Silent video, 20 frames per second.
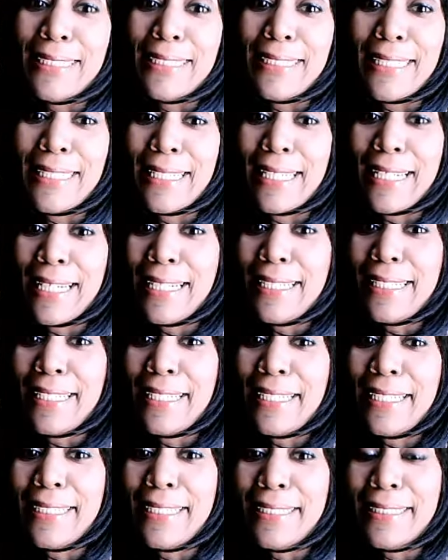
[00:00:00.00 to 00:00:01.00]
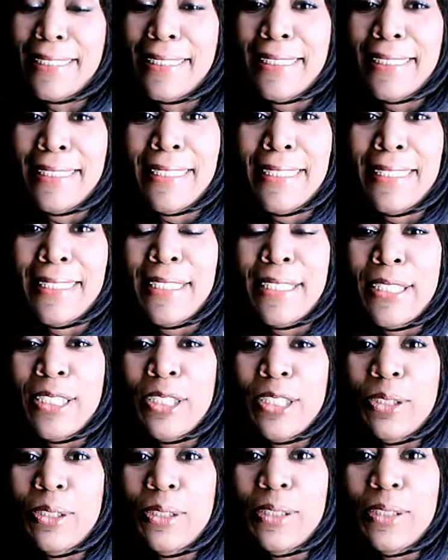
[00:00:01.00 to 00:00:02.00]
You cannot
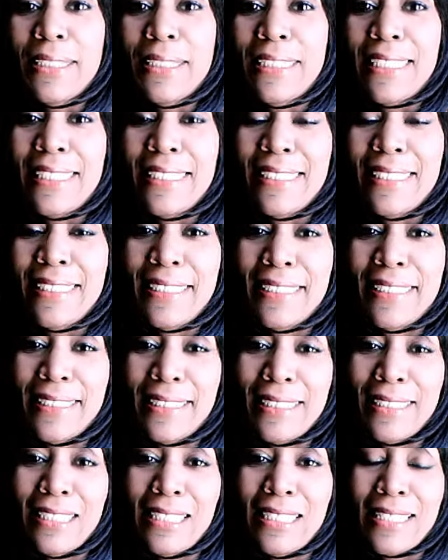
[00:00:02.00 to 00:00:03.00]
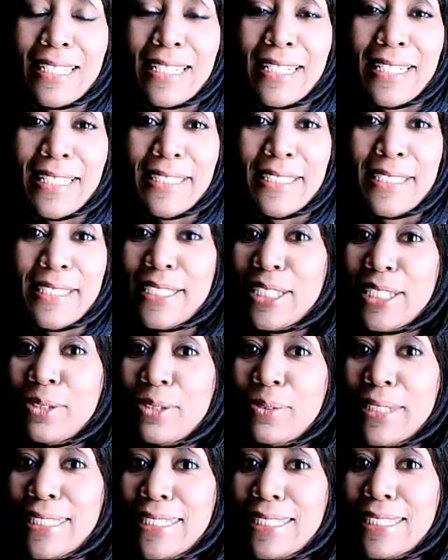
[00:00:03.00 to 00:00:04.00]
truly uh, speak
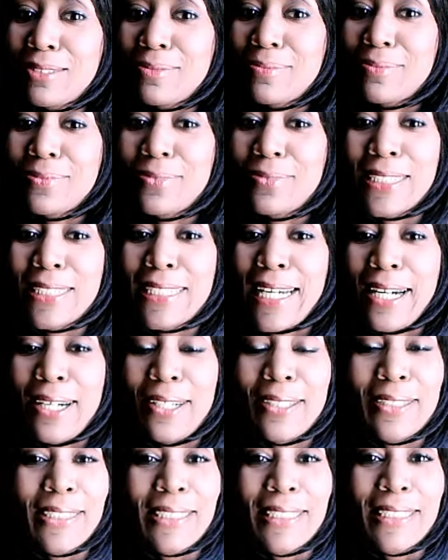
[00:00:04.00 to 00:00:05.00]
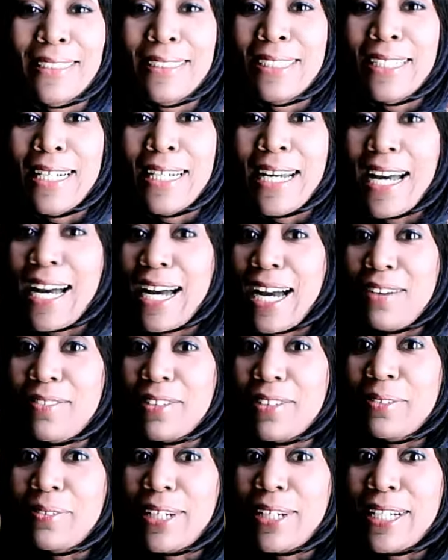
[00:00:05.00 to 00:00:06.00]
wisdom without
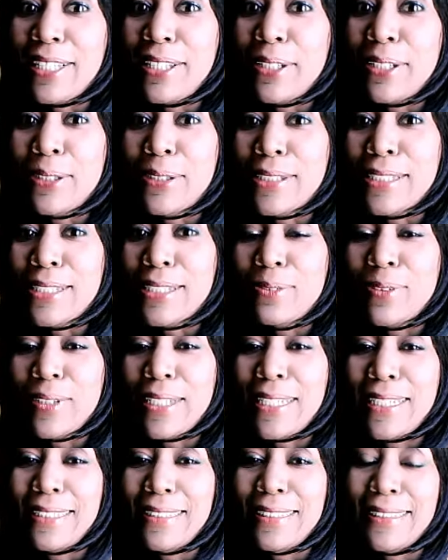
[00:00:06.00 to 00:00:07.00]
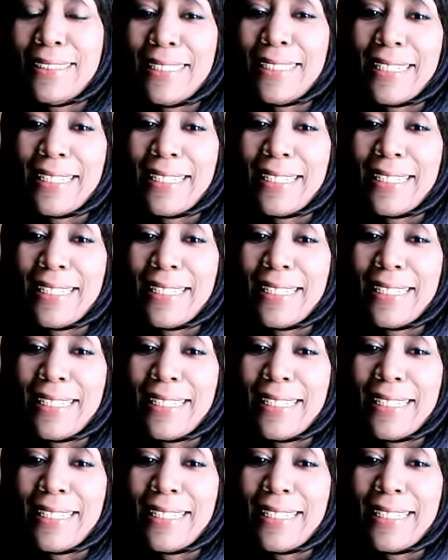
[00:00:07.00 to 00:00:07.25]
having read those as well.